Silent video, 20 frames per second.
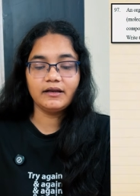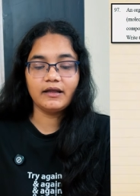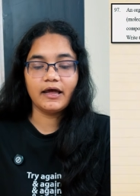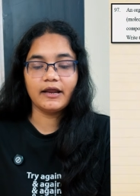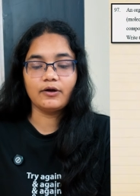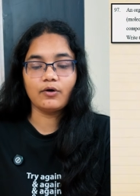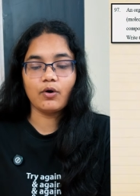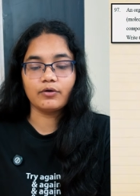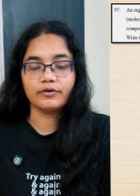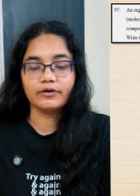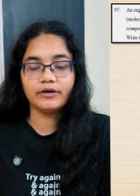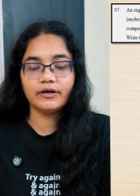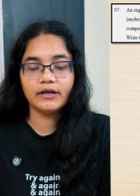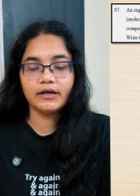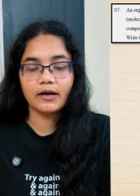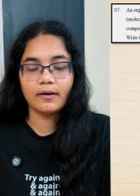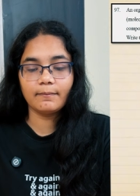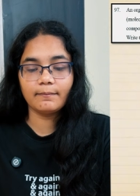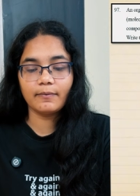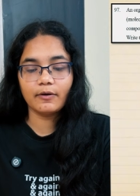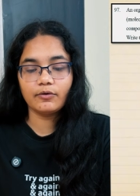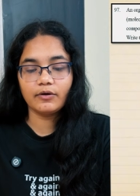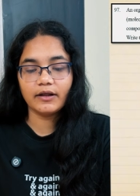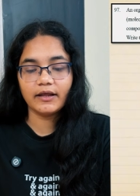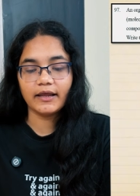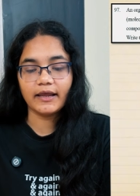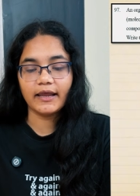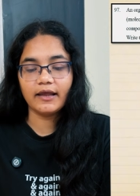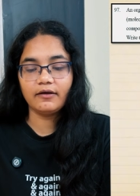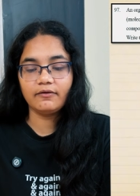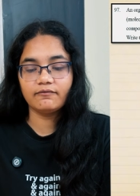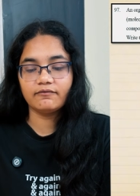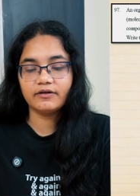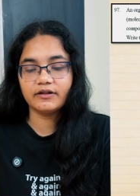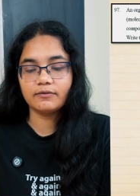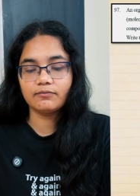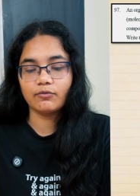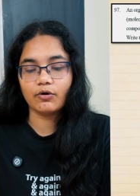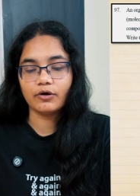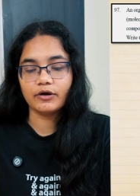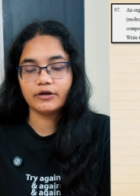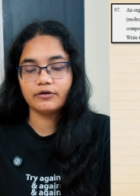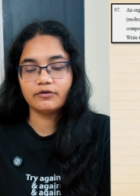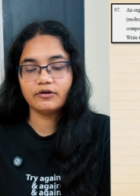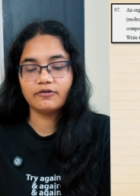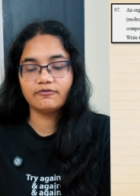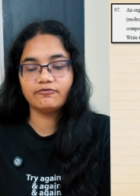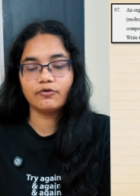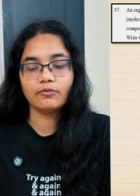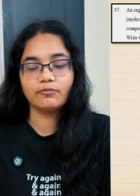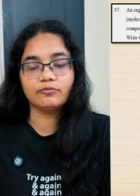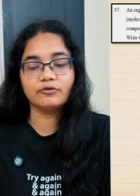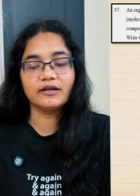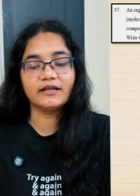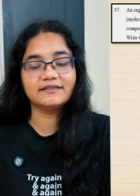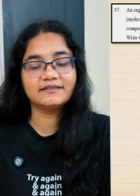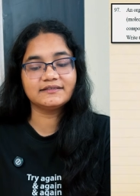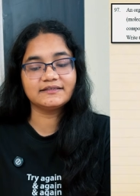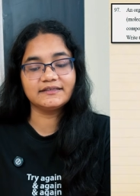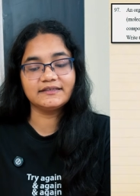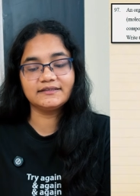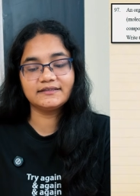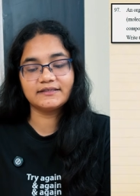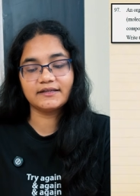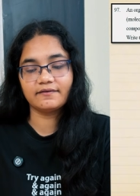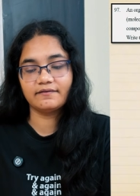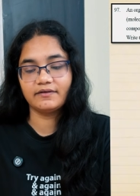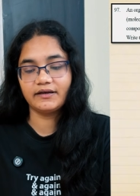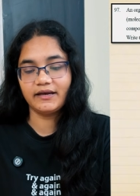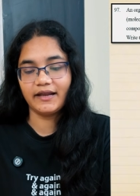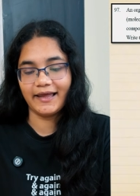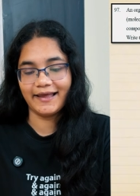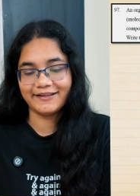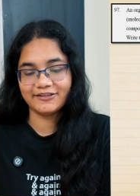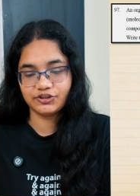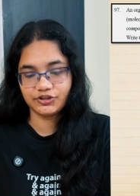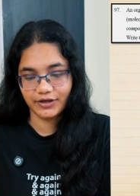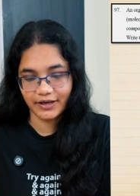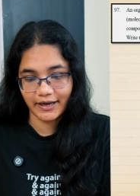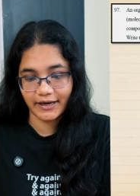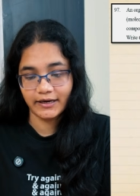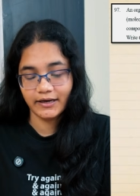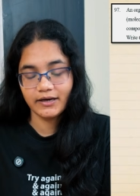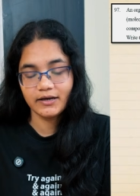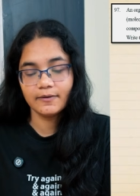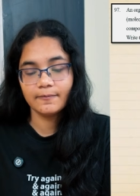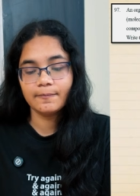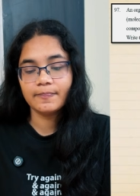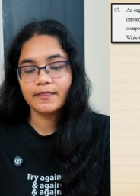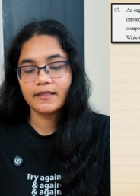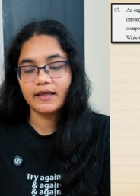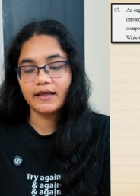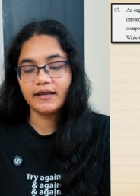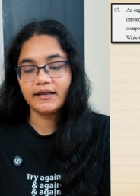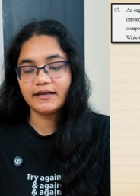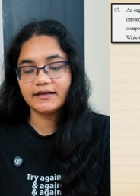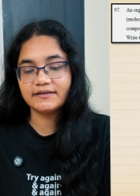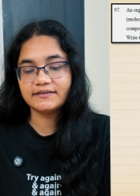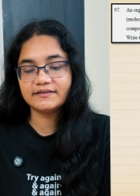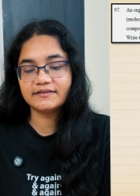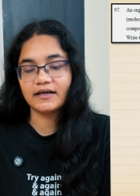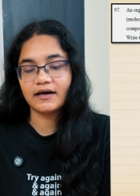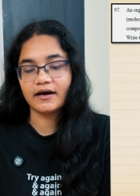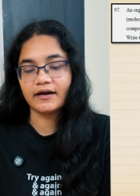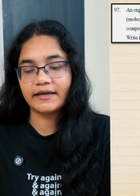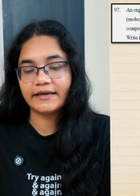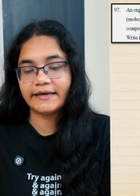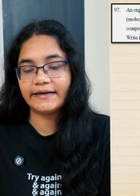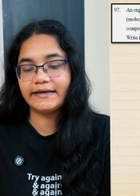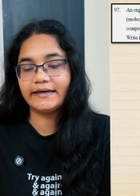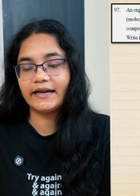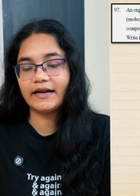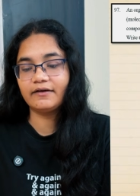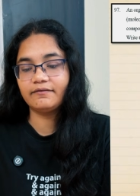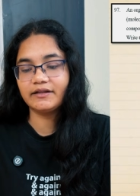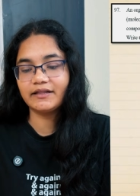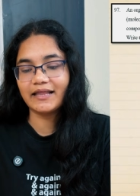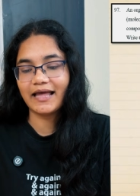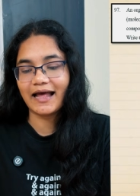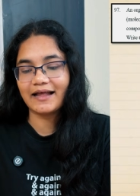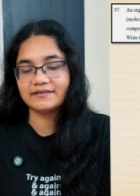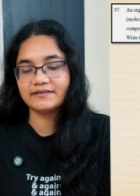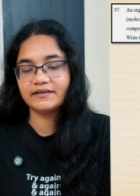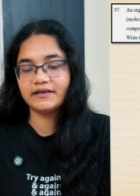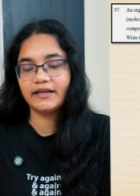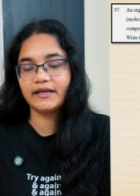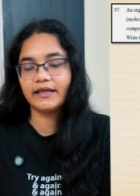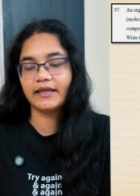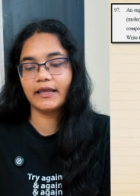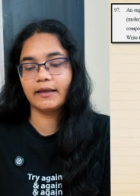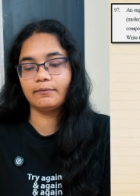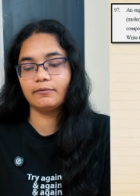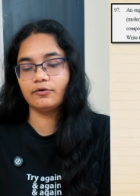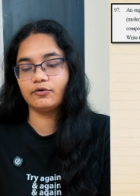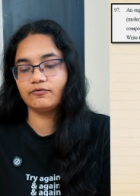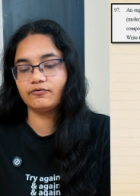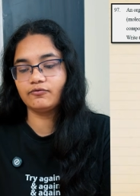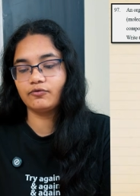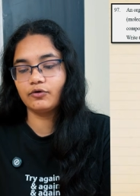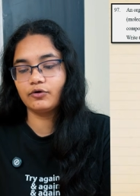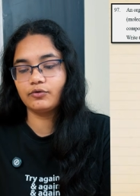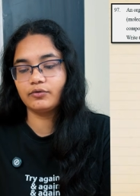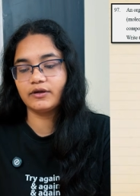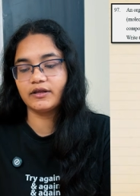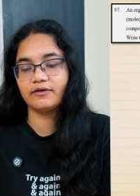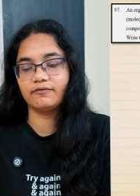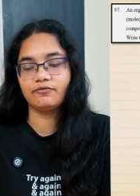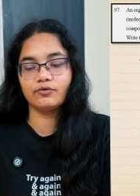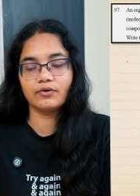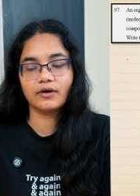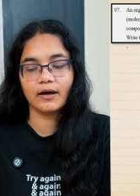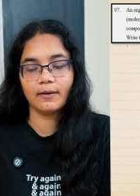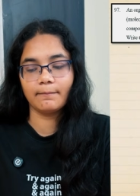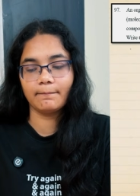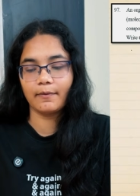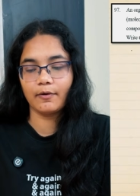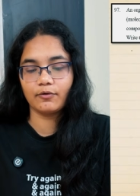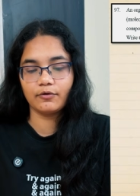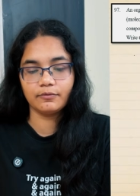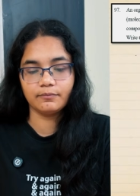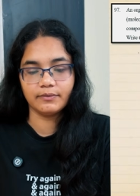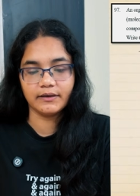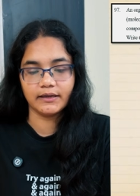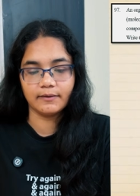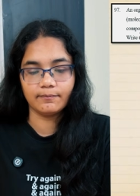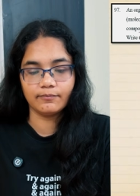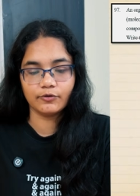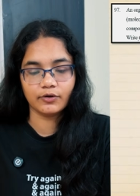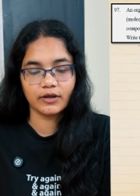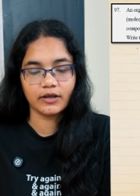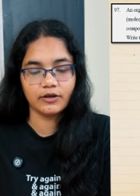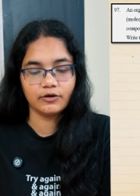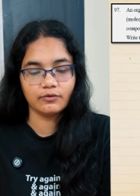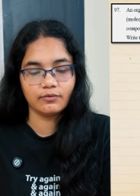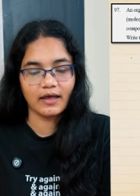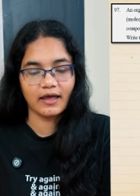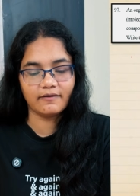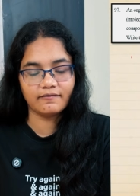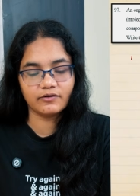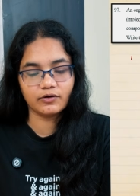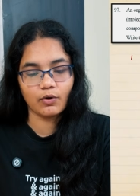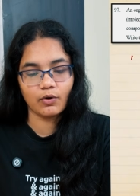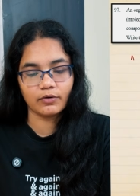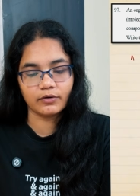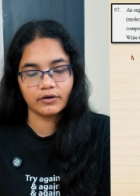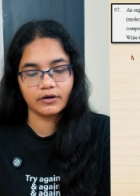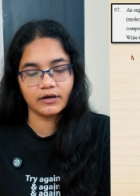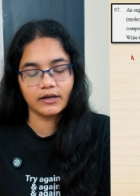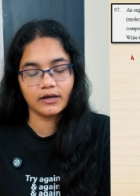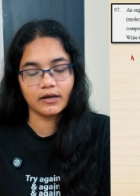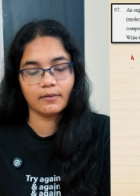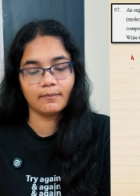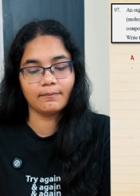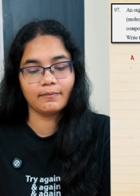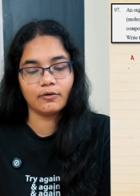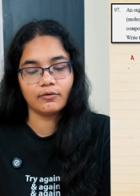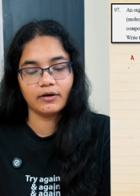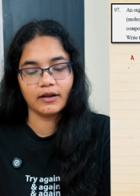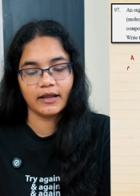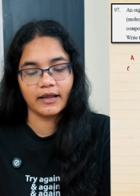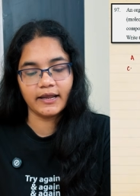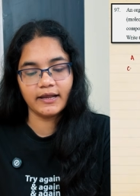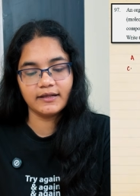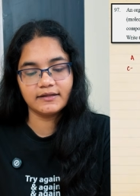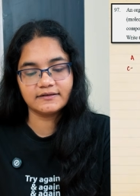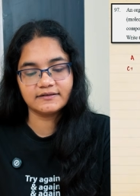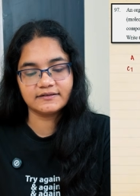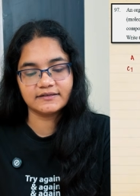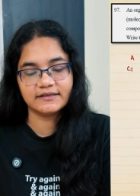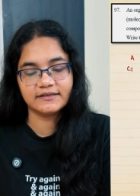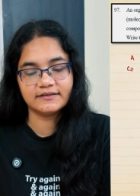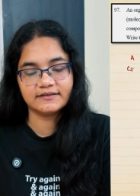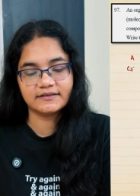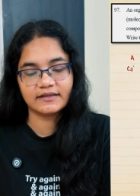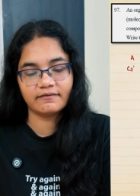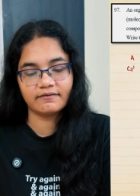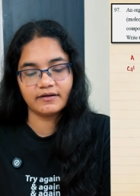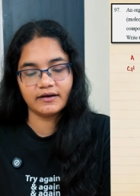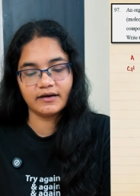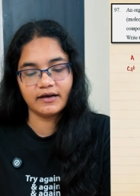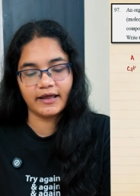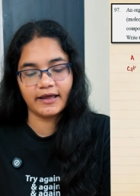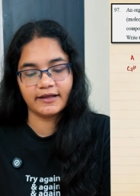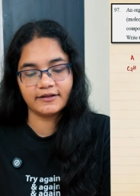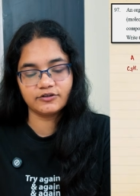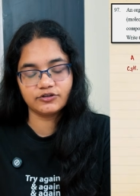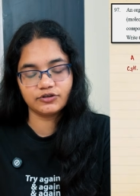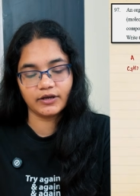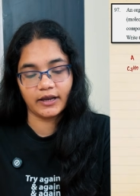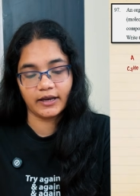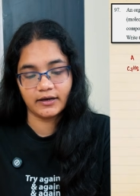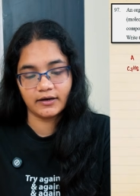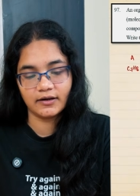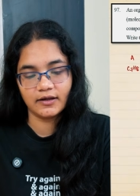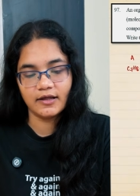An organic compound A with molecular formula C7H8 is heated with acidic KMnO4 to give you compound B. Okay, you have an organic compound A, C7H8.